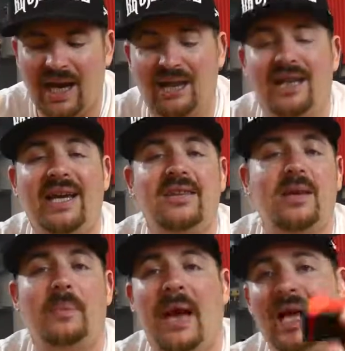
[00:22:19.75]
I like
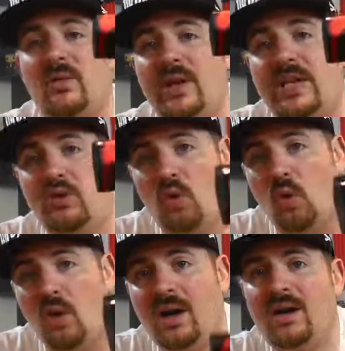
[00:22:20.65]
the battery
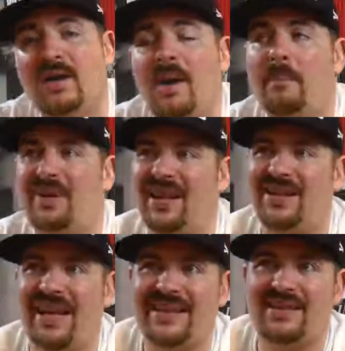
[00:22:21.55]
door, but I
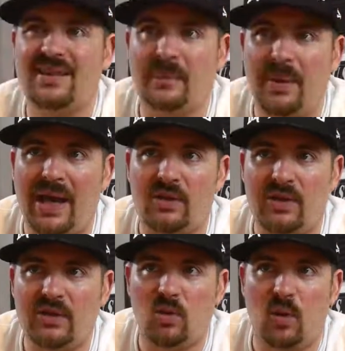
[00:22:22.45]
liked the
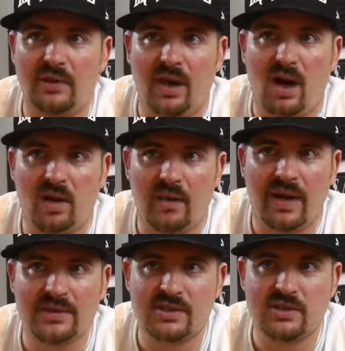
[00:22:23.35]
battery door on the
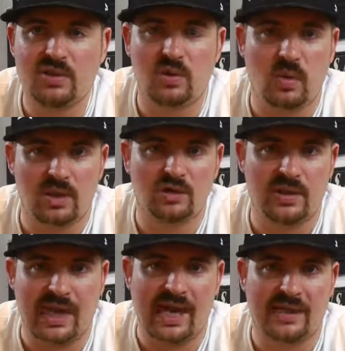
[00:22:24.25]
RX
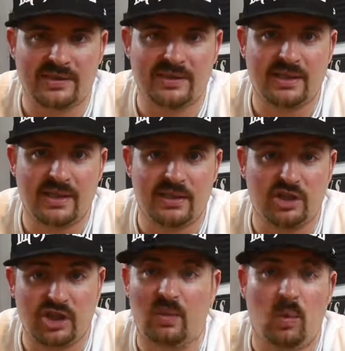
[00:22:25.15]
200S, the
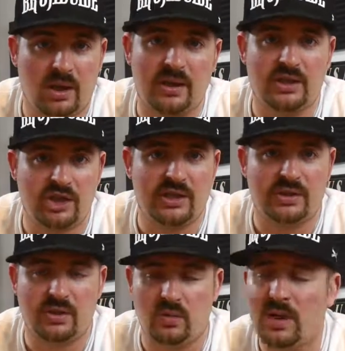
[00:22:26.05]
Gen 1 and the Gen
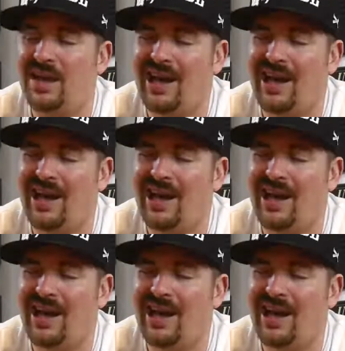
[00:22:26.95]
2.